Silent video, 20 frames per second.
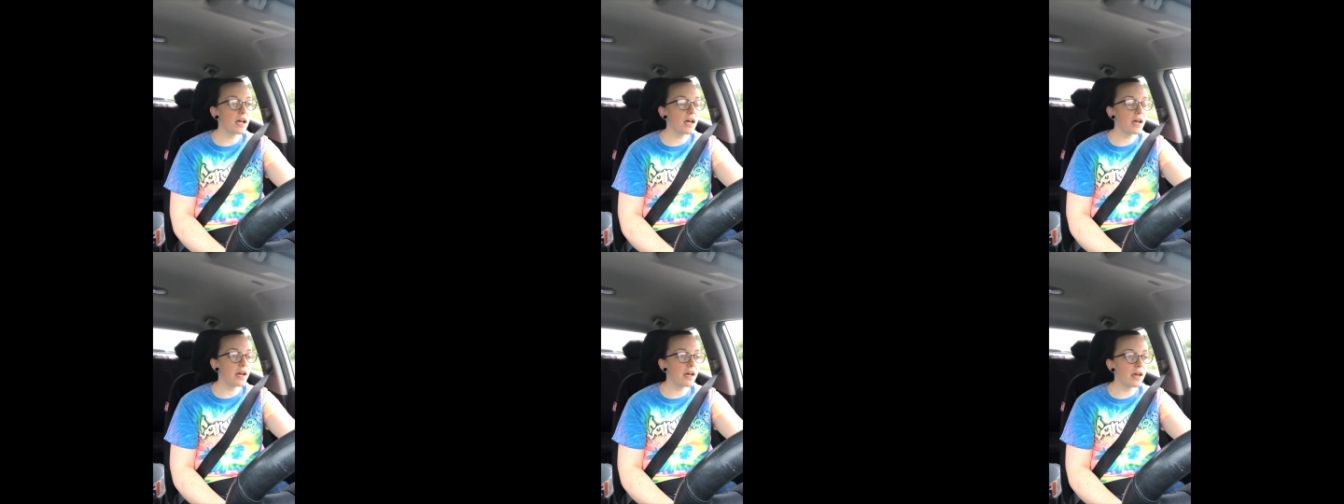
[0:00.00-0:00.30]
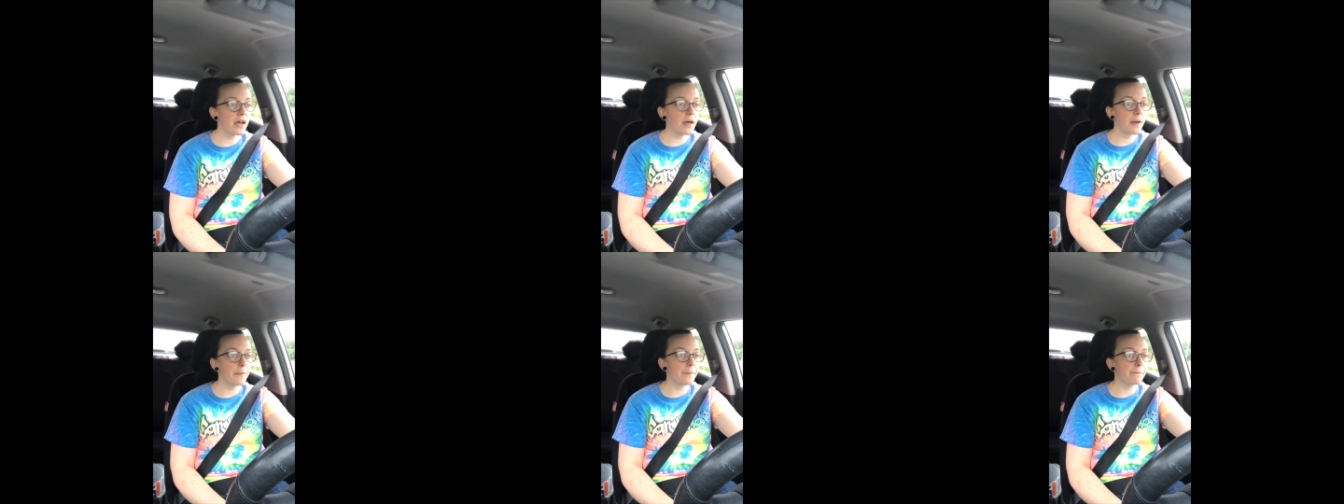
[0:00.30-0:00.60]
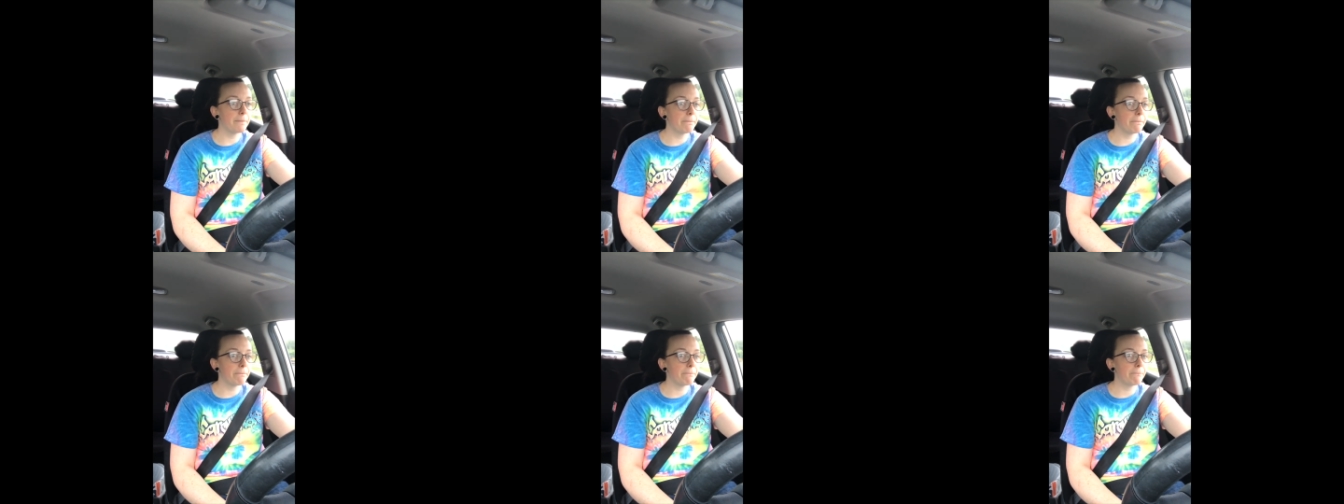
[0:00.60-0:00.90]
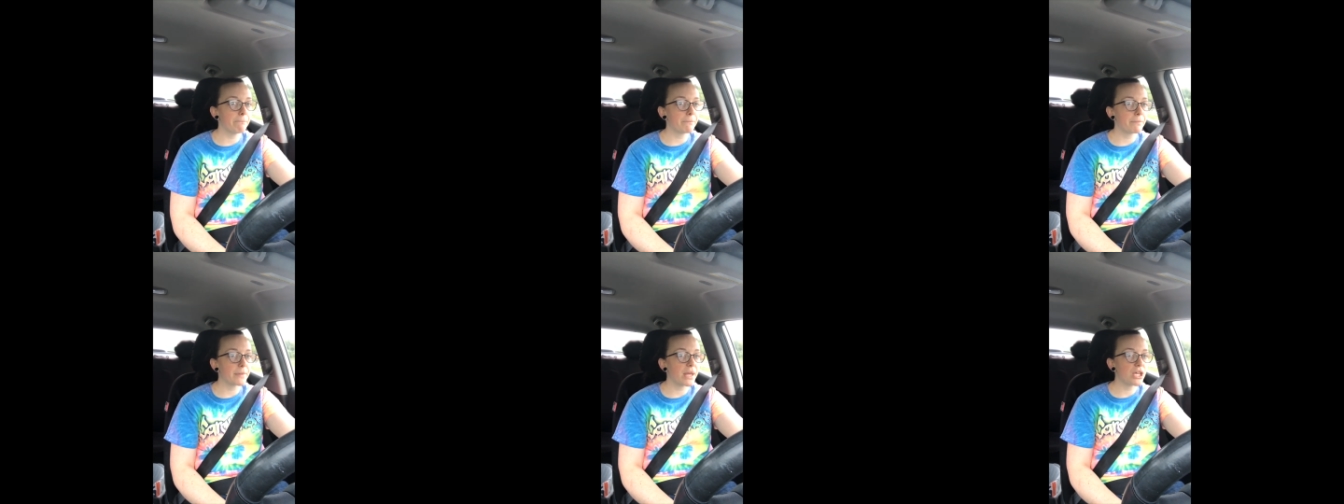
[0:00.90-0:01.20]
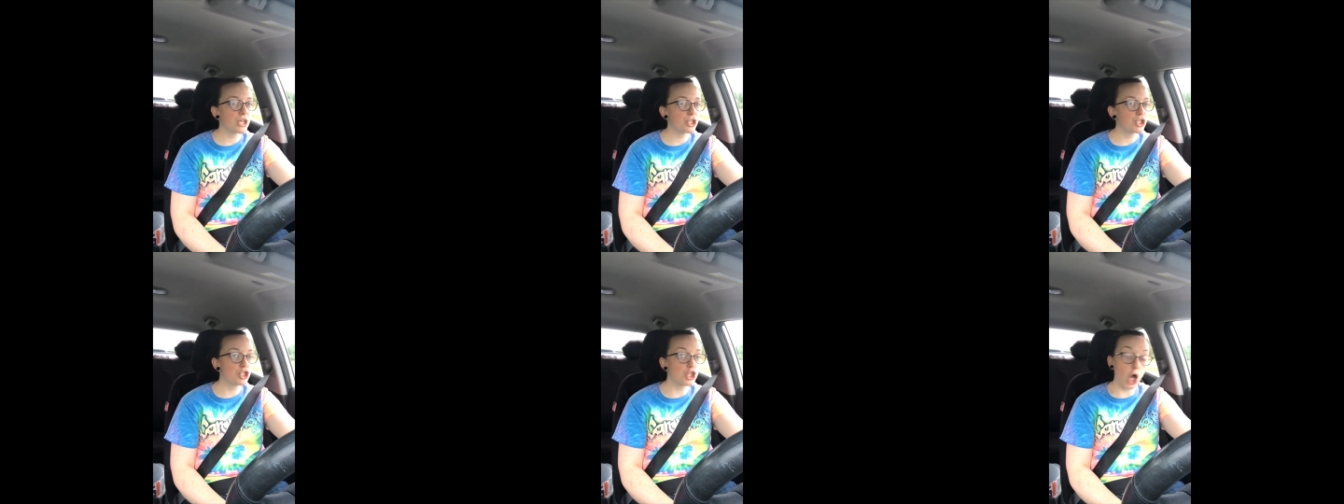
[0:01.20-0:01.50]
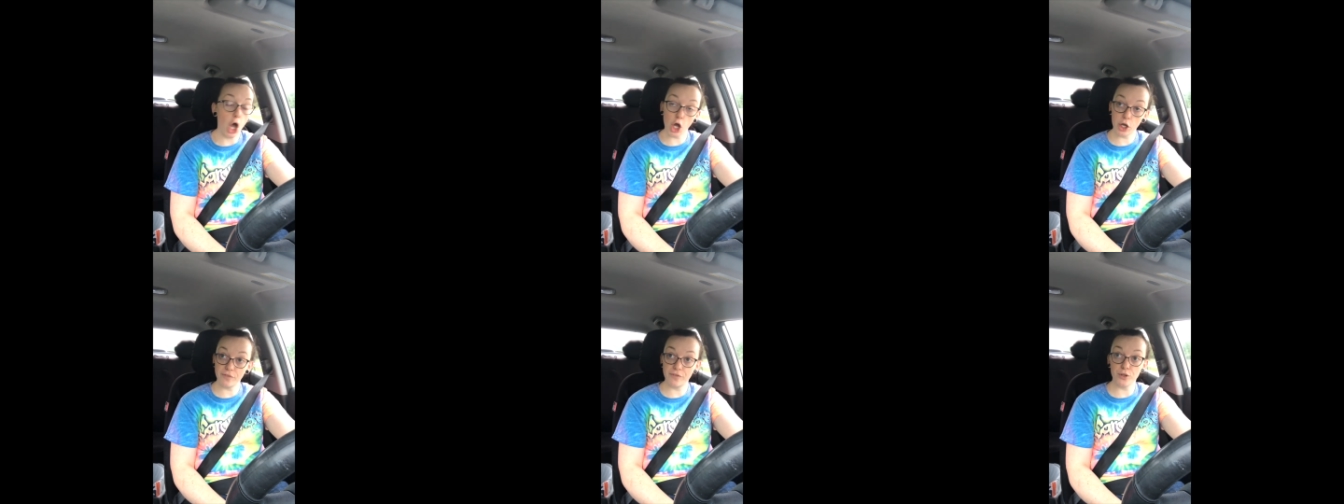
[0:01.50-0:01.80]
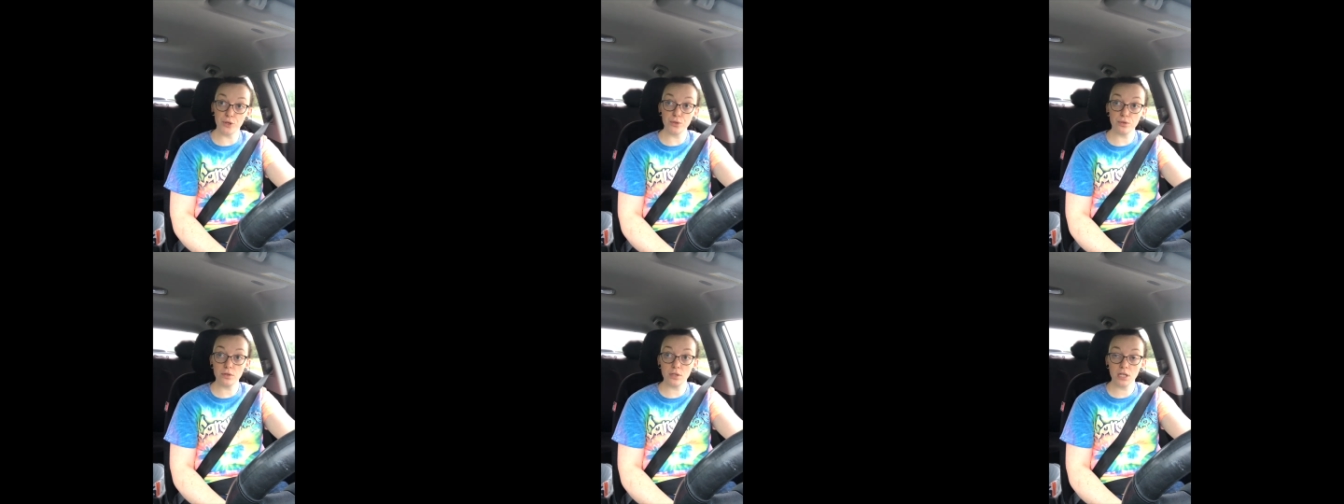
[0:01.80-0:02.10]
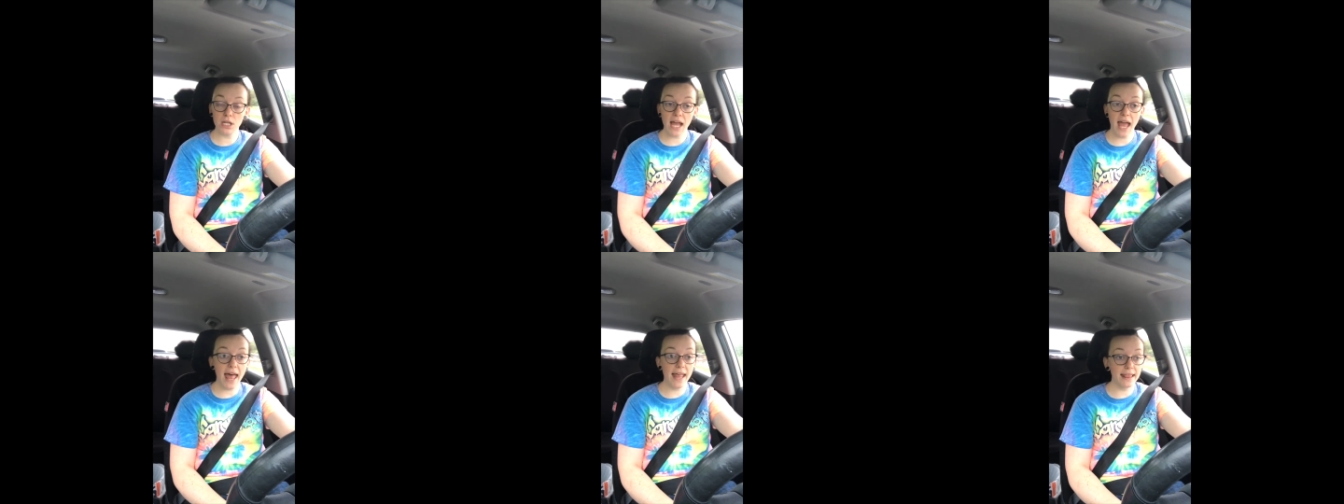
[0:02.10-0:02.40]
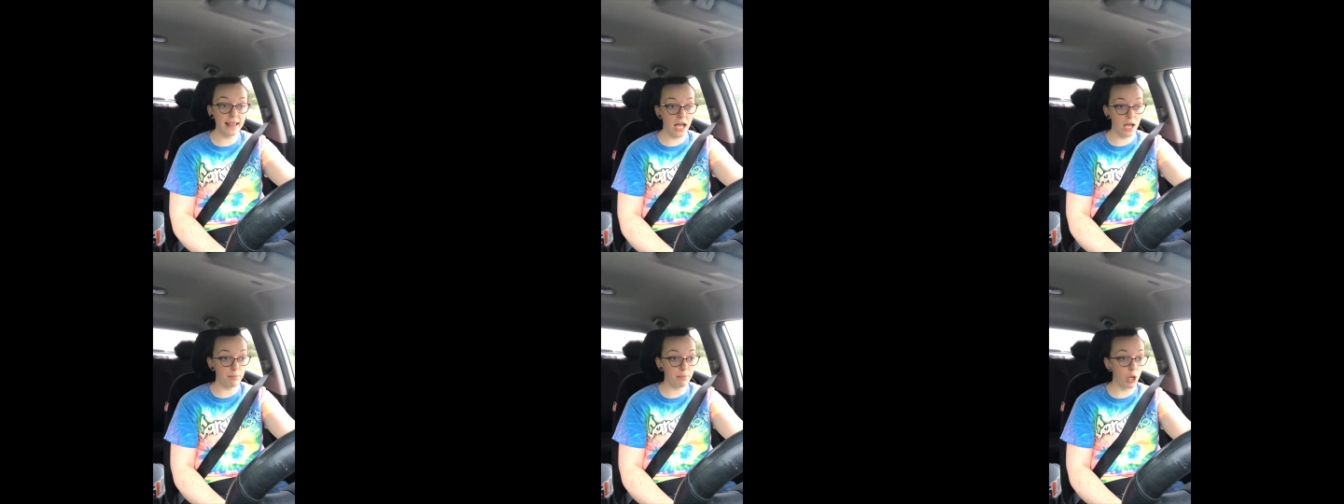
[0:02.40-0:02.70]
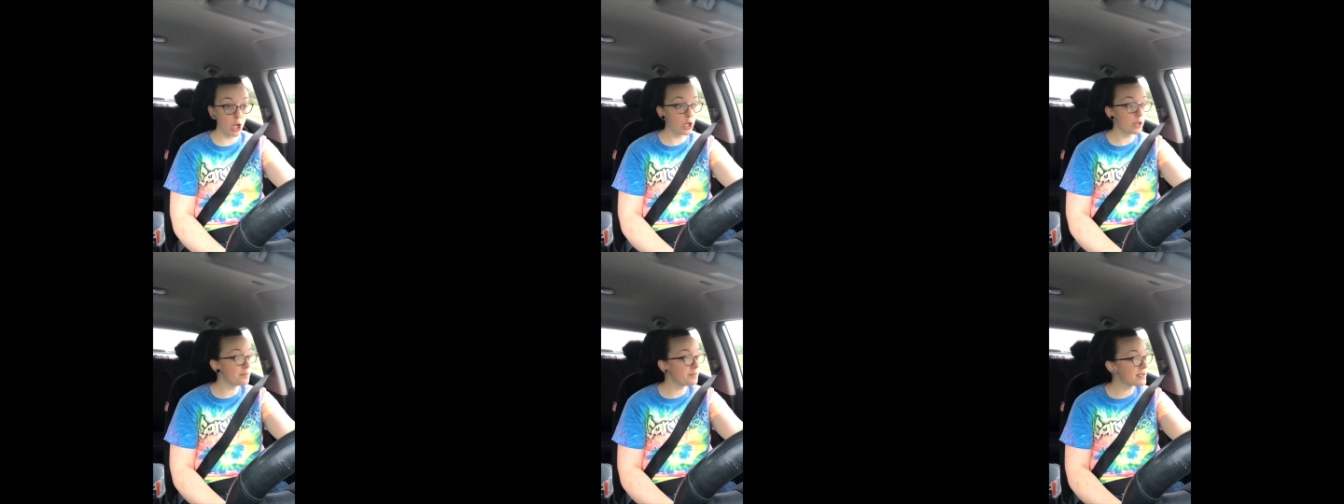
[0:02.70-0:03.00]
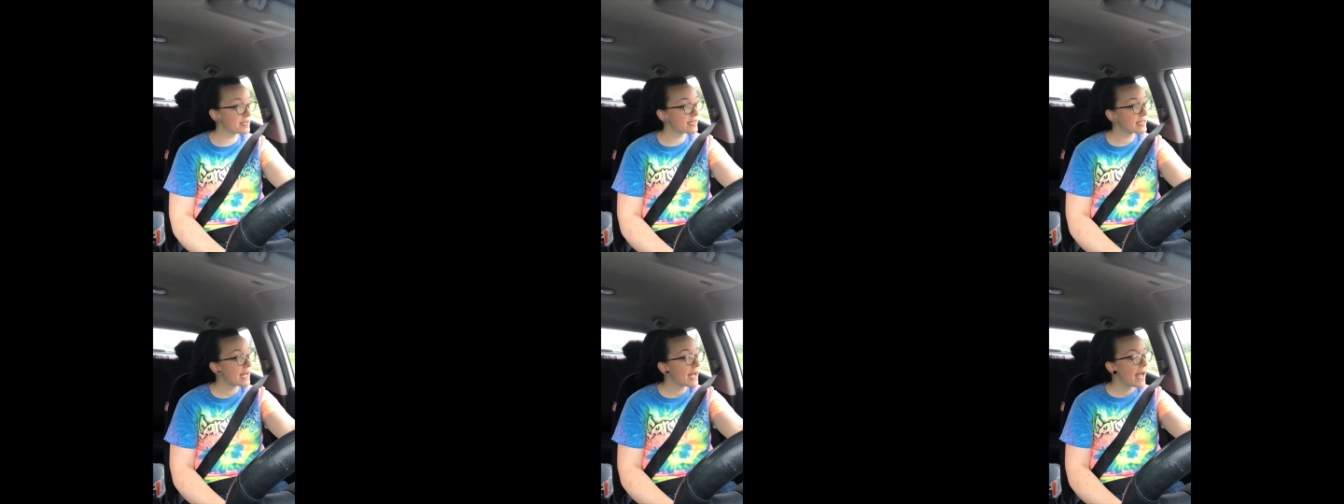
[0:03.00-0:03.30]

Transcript: um, dog food and light bulbs